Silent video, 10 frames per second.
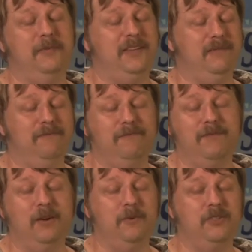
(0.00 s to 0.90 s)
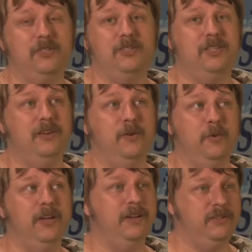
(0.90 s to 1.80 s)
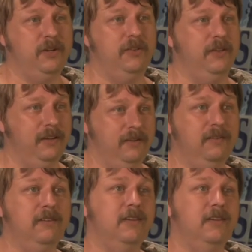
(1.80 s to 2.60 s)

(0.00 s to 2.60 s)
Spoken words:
I mean, it was just the other week I saw that